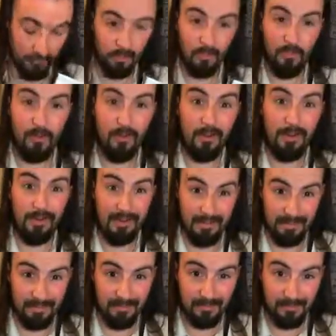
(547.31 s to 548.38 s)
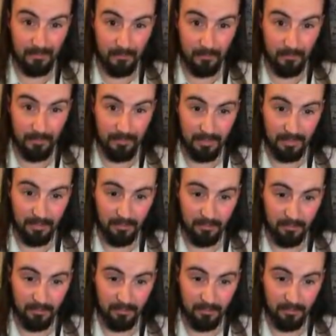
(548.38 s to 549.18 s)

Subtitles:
They're heavy and complicated,